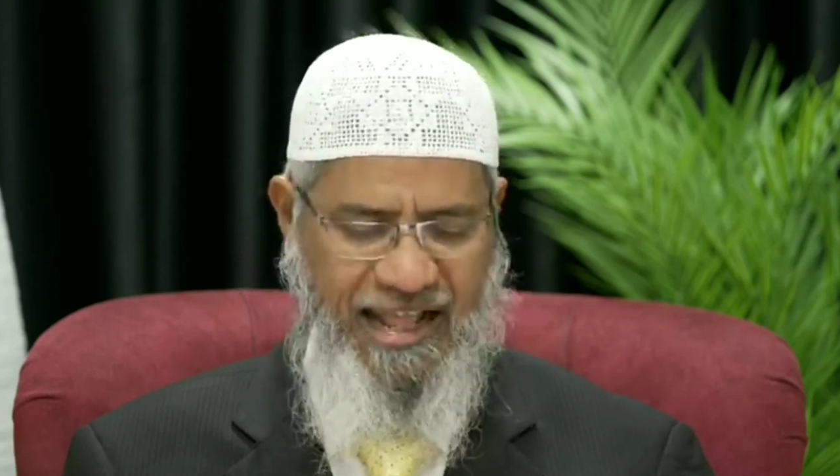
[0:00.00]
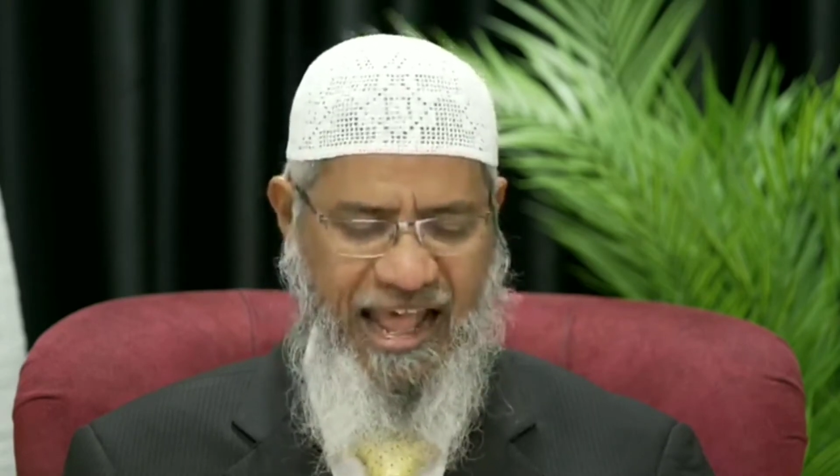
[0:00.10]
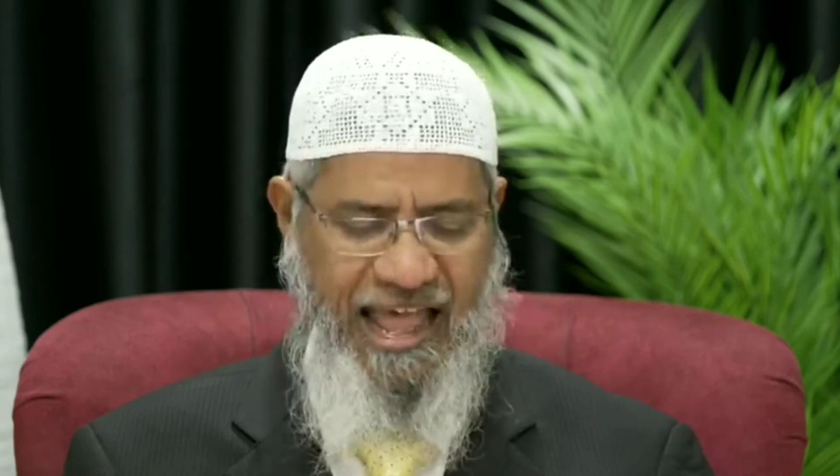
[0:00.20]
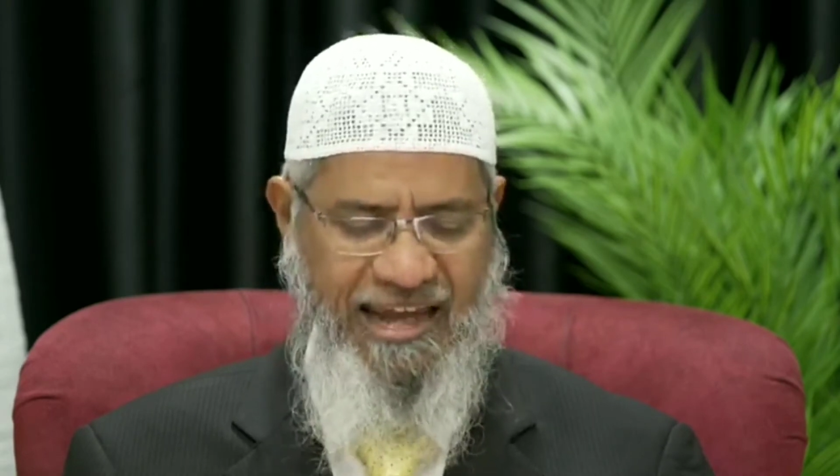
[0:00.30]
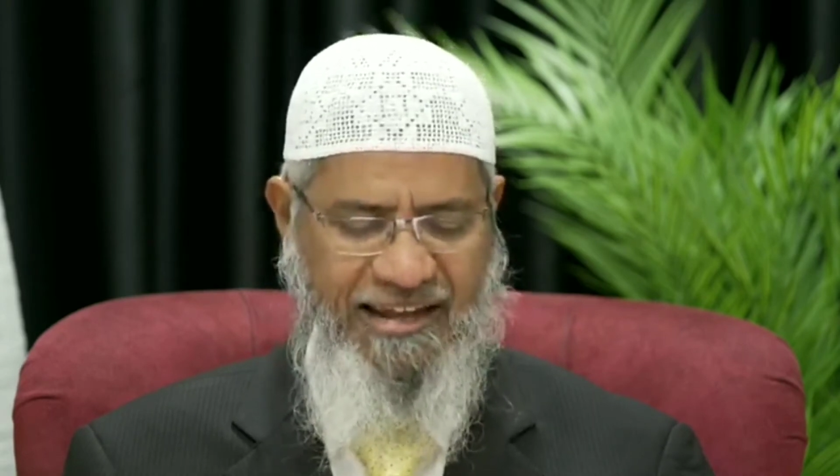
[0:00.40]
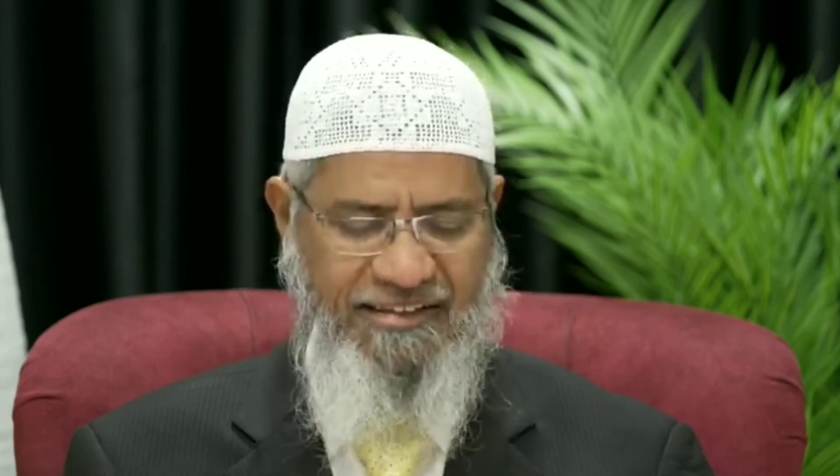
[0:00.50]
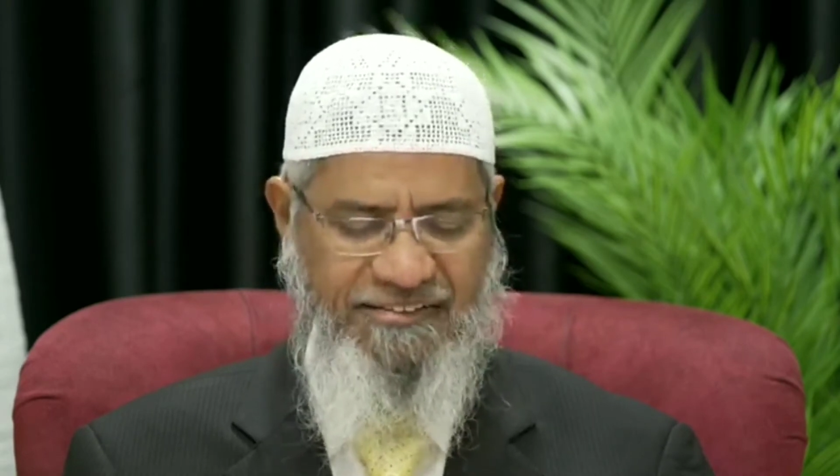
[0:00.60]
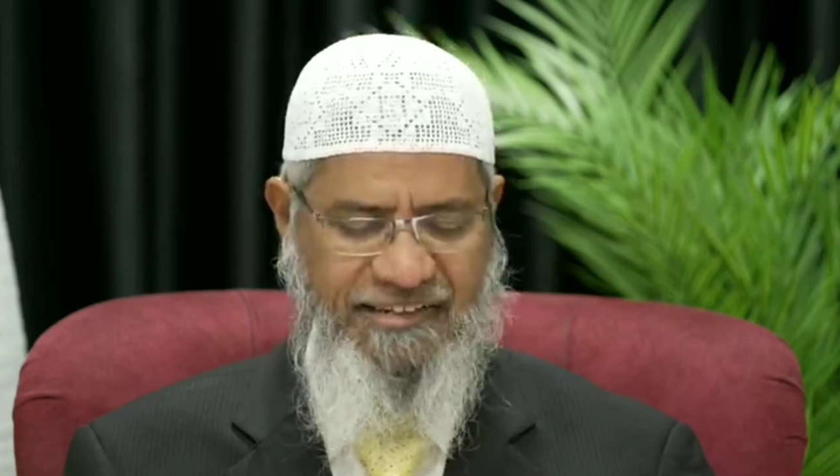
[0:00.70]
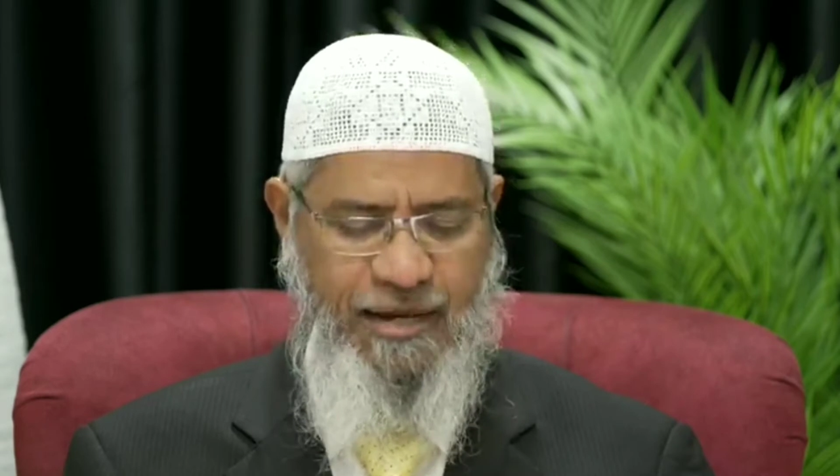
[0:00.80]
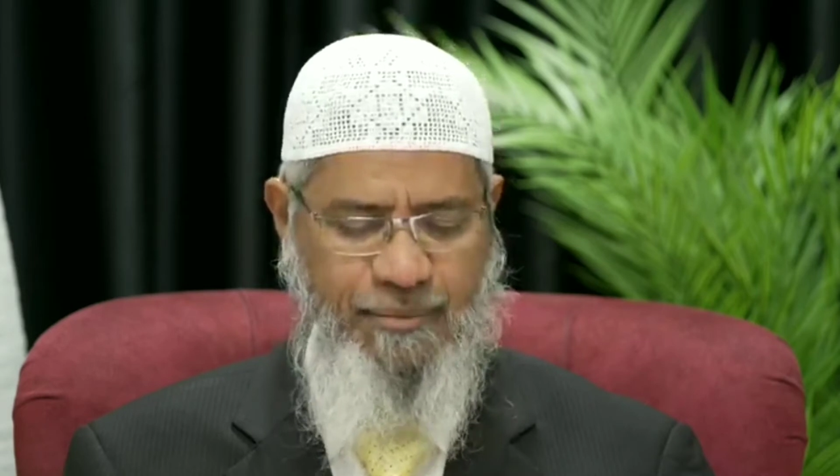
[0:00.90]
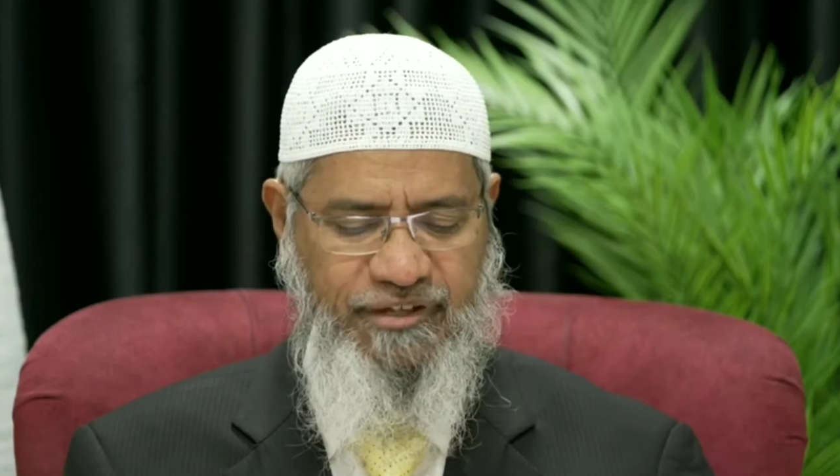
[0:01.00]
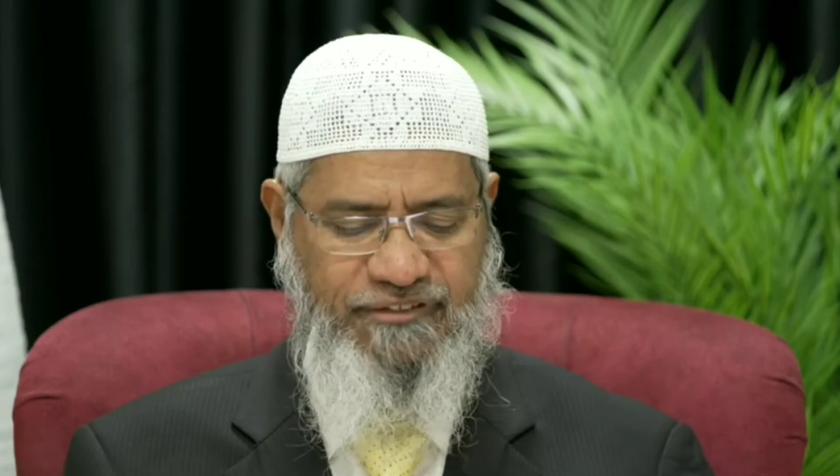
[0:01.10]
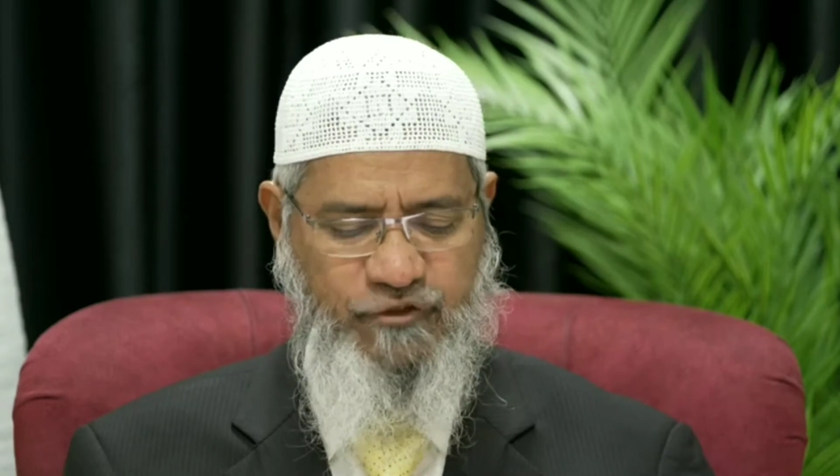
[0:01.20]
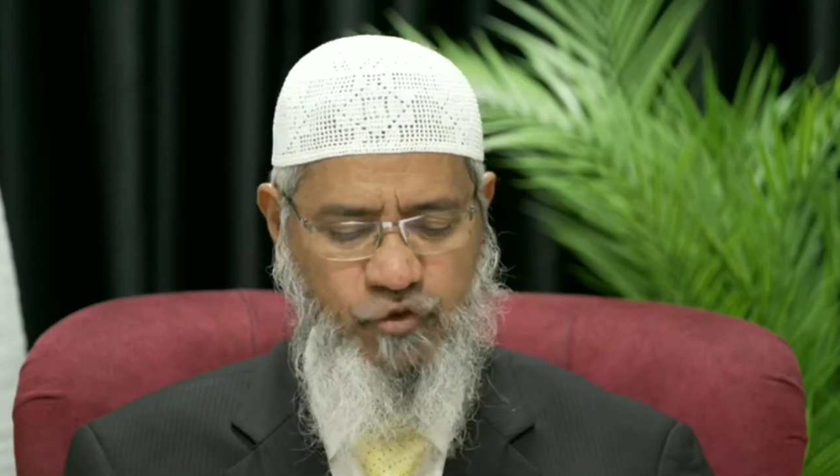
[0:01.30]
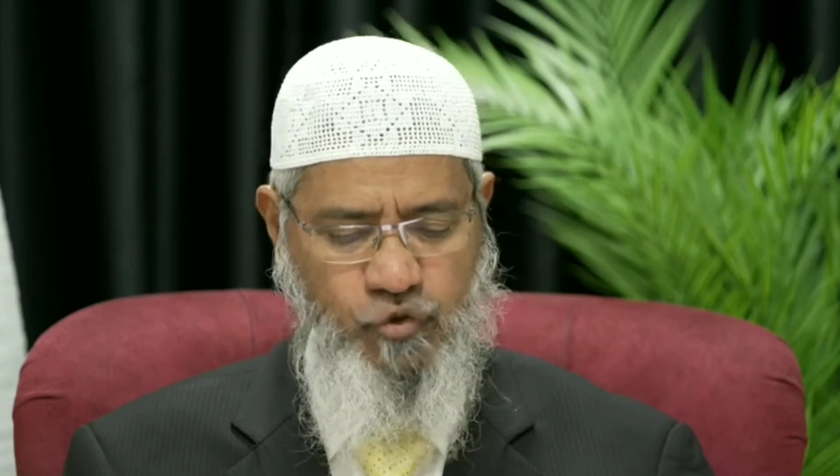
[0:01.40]
Can Islamic
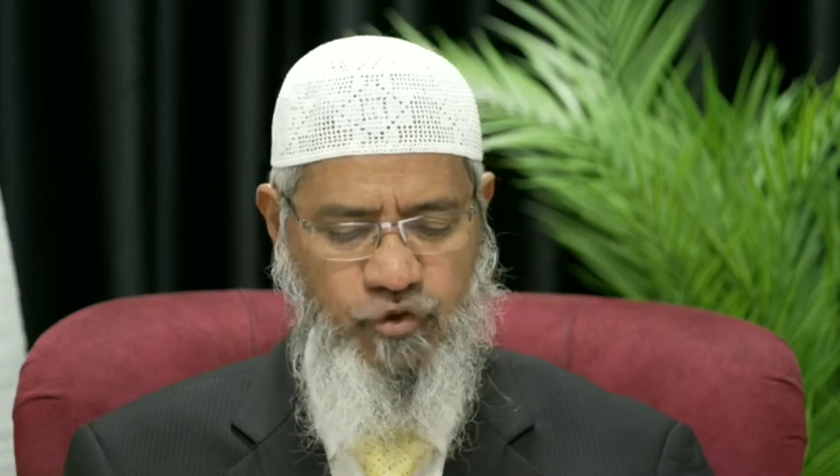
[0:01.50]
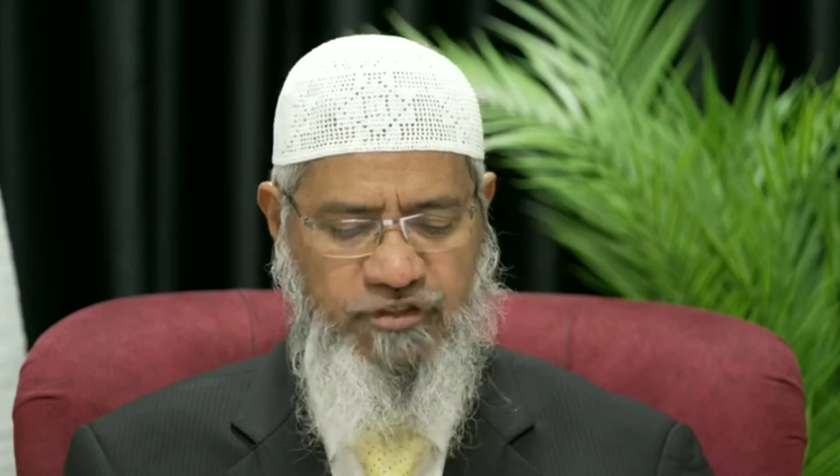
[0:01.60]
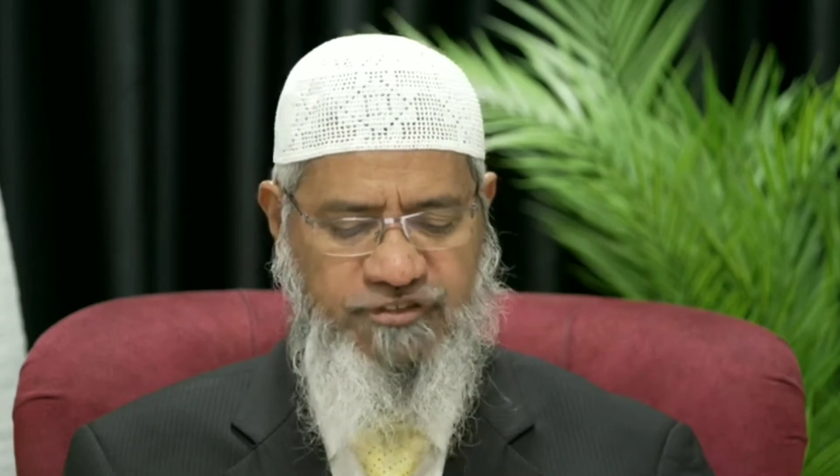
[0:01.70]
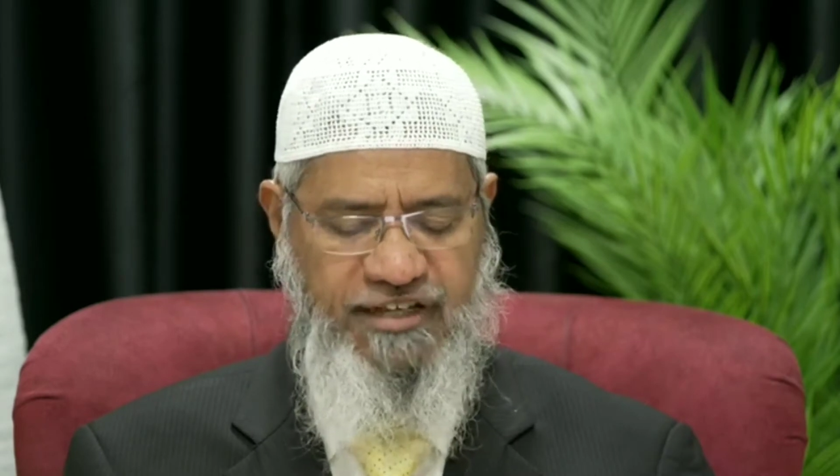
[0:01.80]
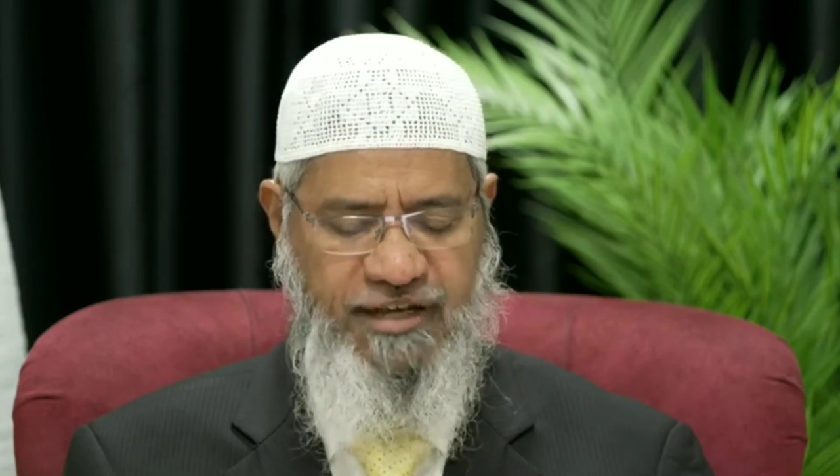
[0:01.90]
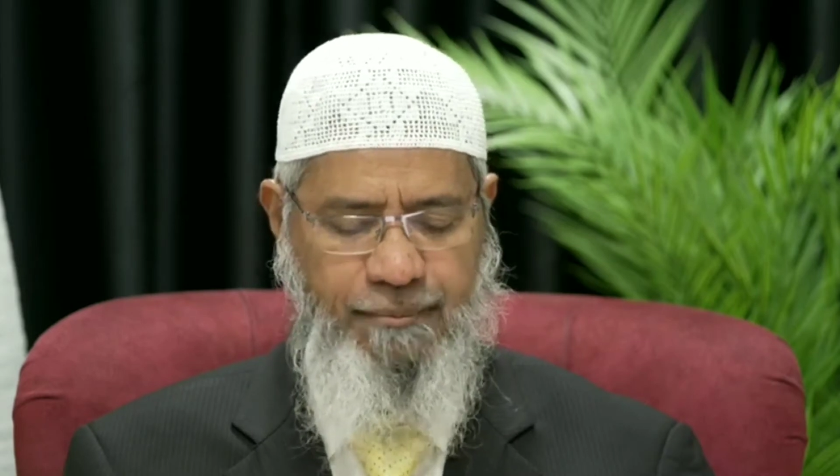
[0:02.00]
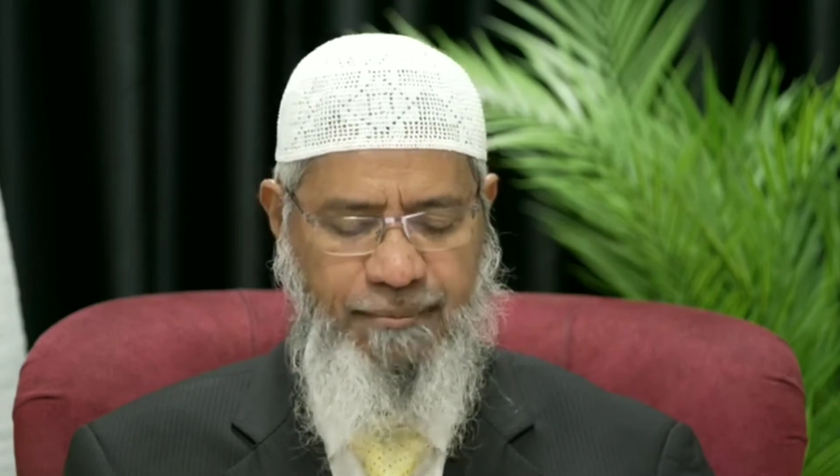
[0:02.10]
schools